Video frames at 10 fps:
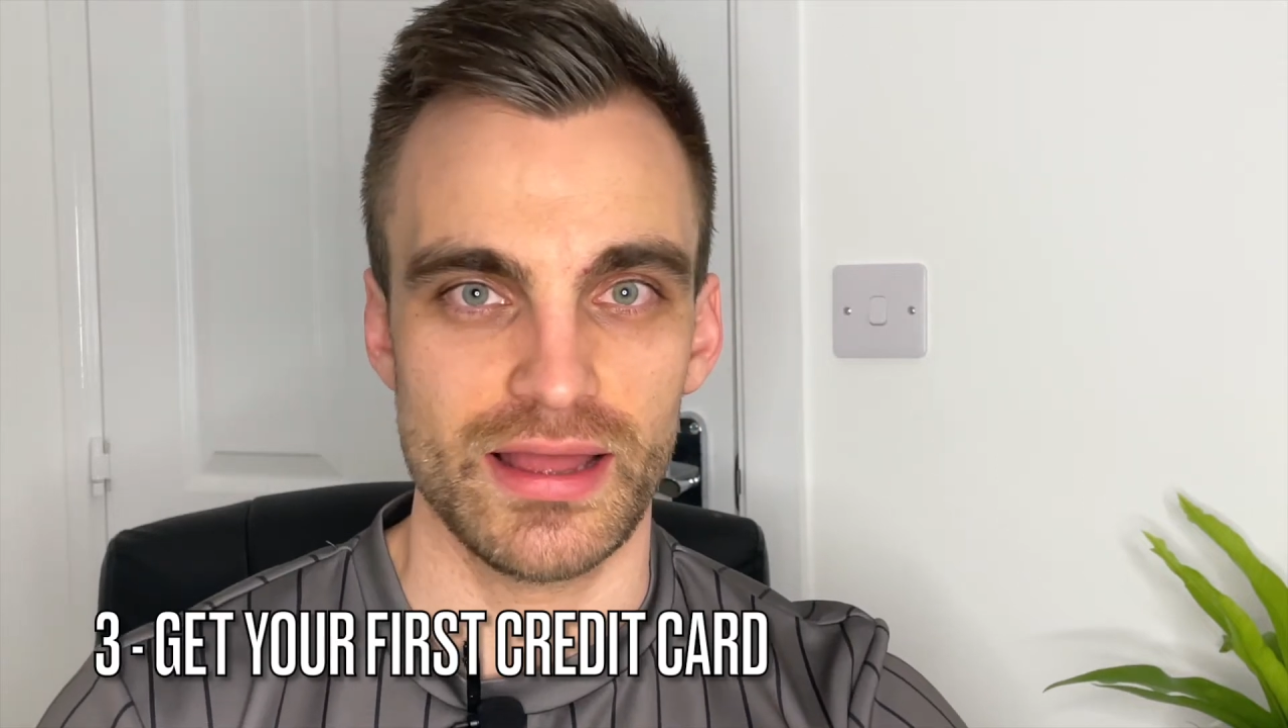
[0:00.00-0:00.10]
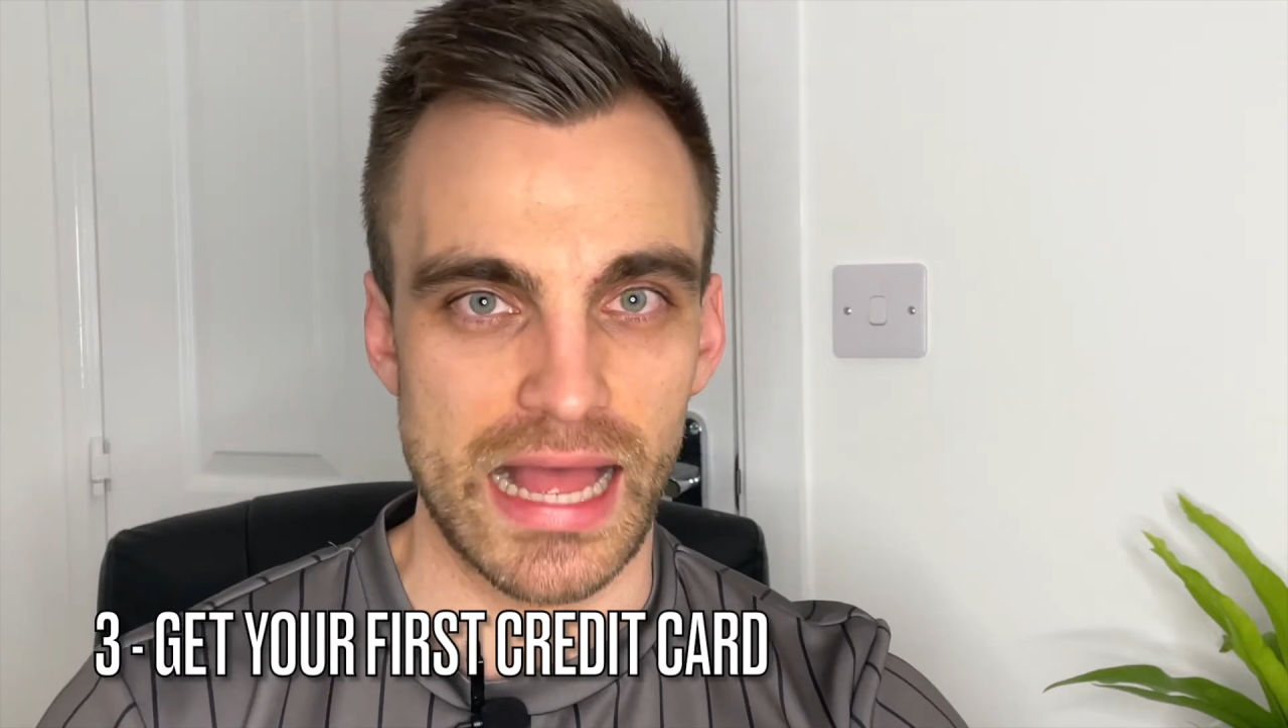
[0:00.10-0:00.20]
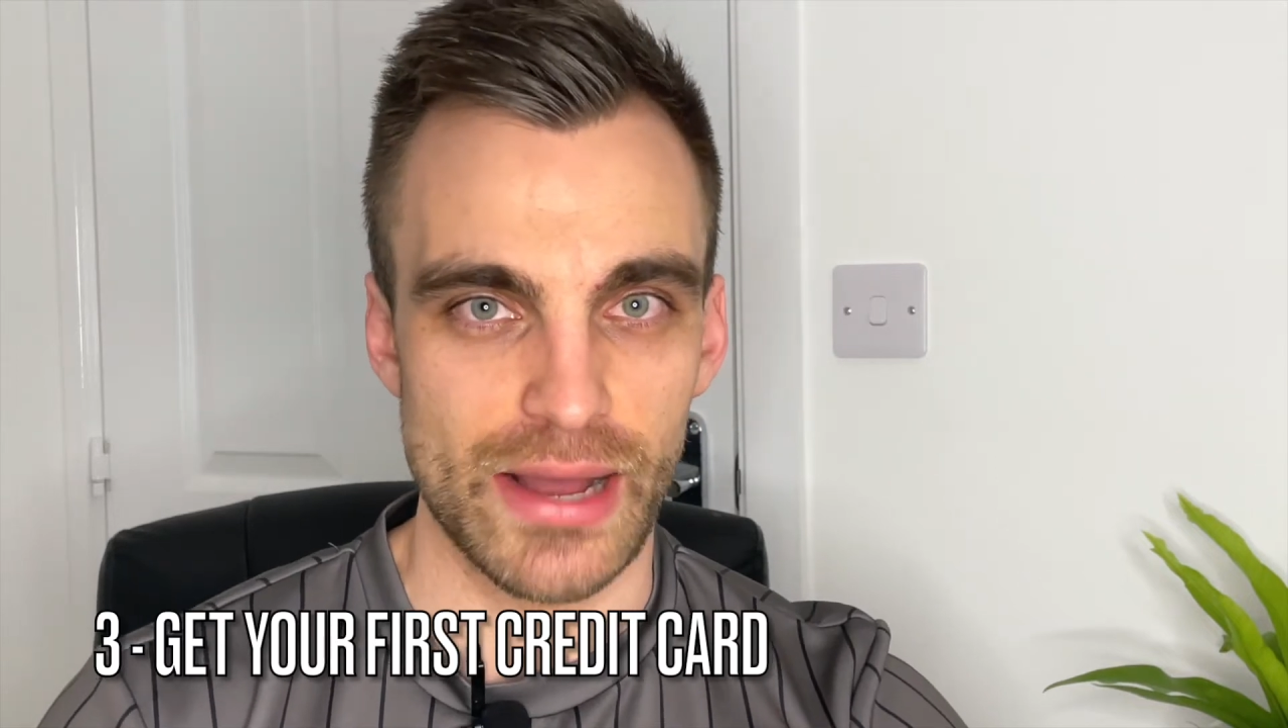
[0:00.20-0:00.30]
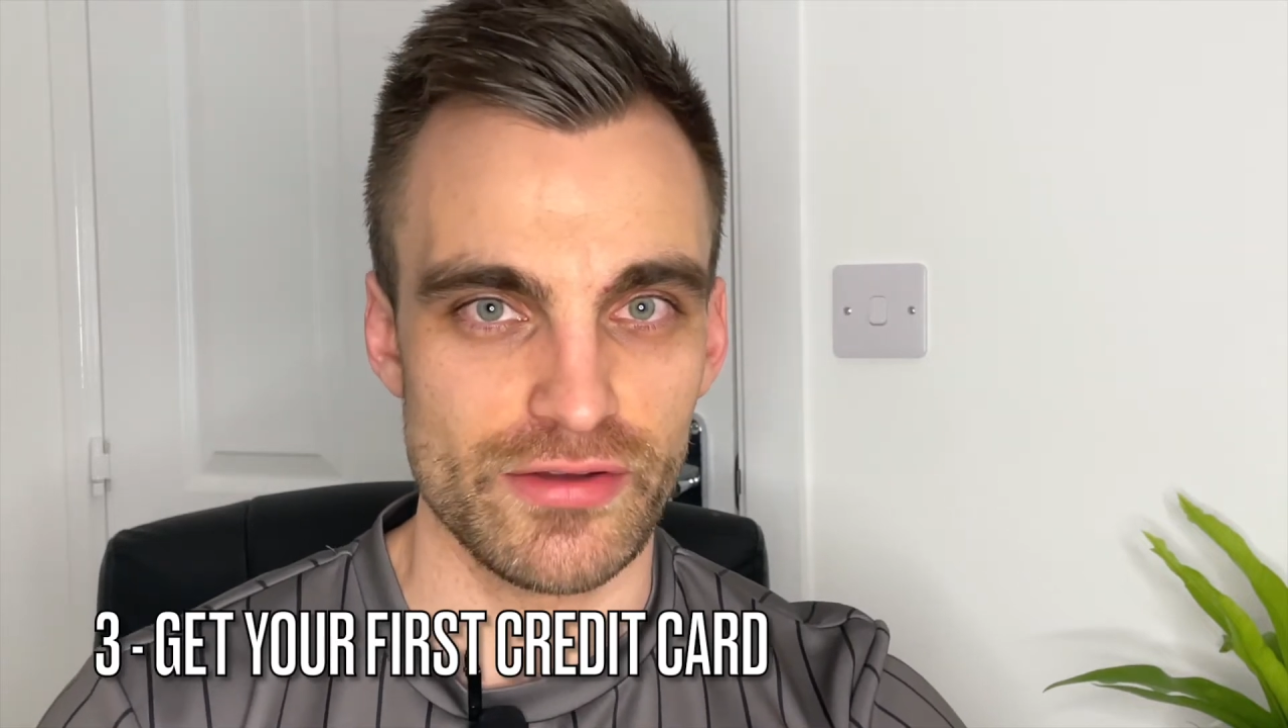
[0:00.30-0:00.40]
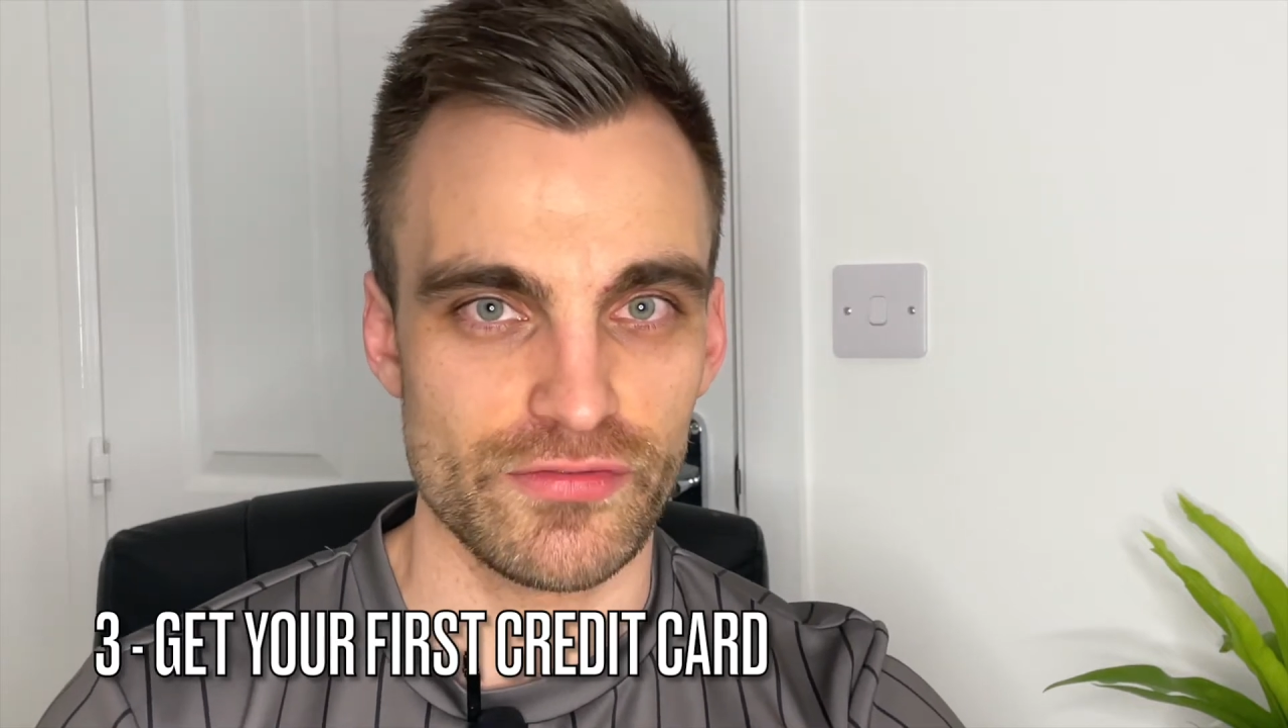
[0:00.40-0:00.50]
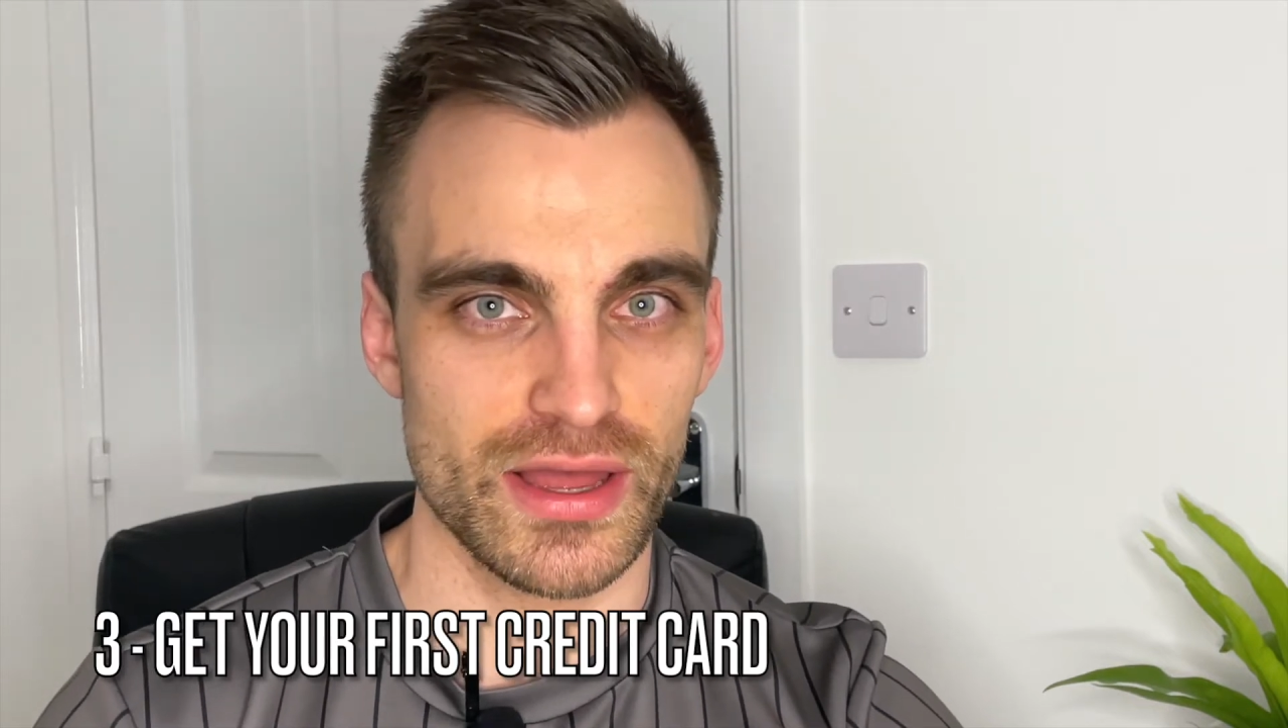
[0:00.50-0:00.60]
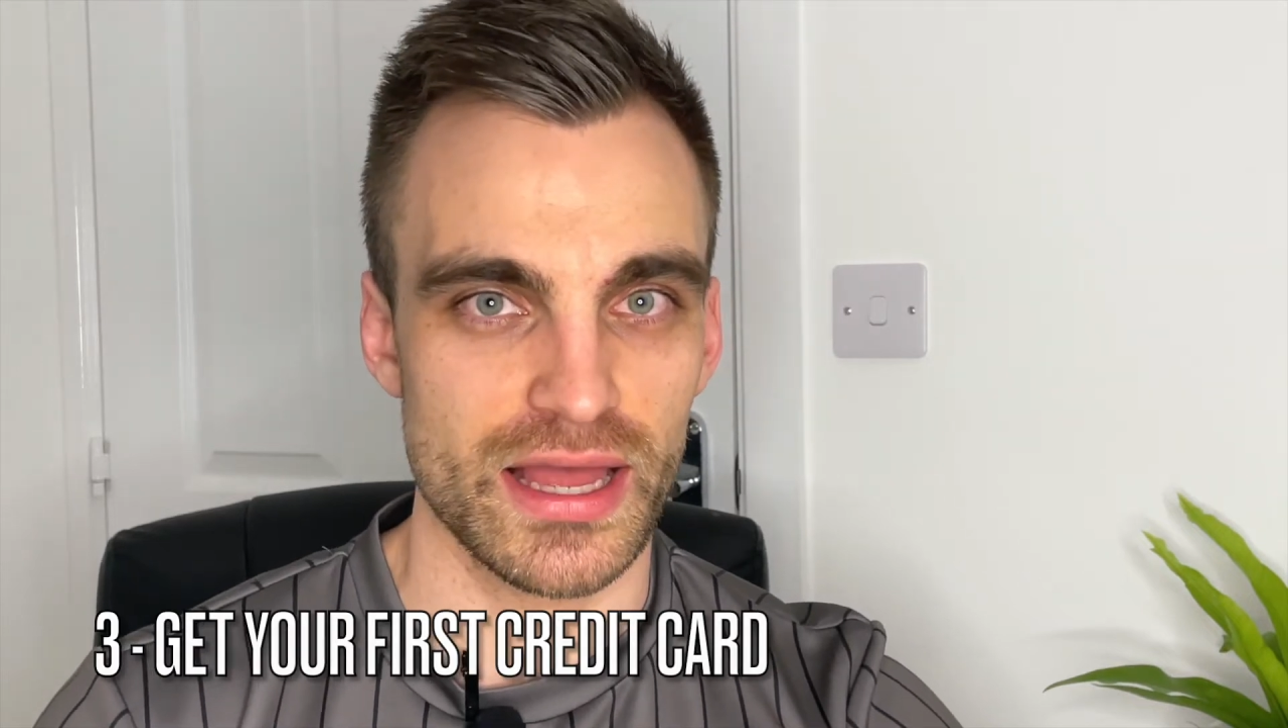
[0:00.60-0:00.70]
However,